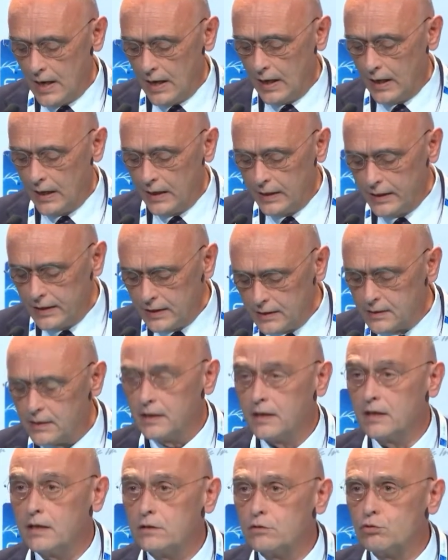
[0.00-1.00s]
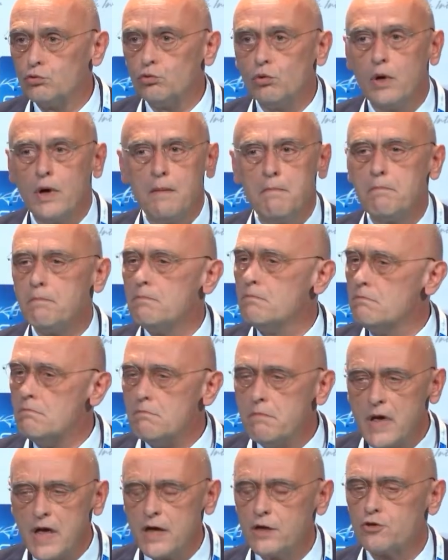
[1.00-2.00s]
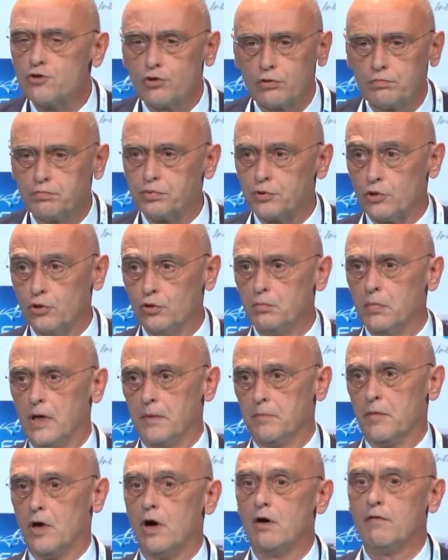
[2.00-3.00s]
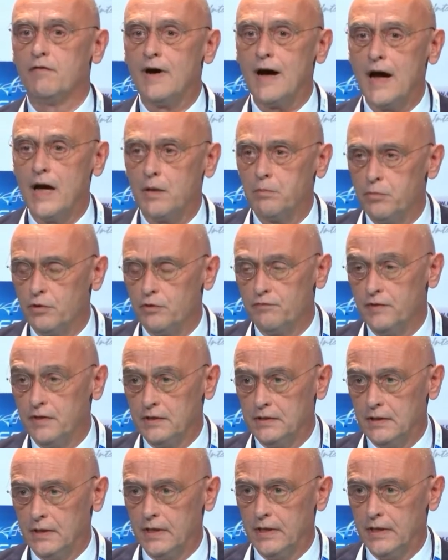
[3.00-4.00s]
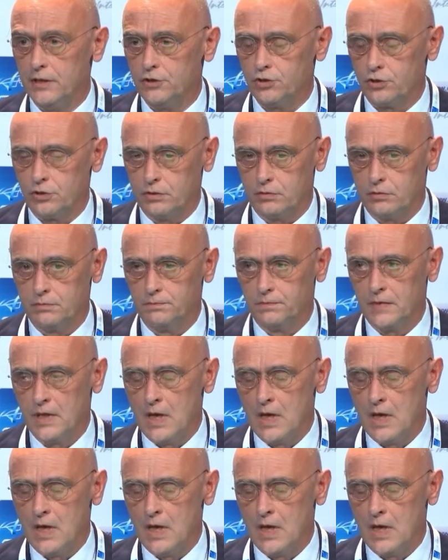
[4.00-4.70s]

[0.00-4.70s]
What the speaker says: leading to a major problem of hypoventilation.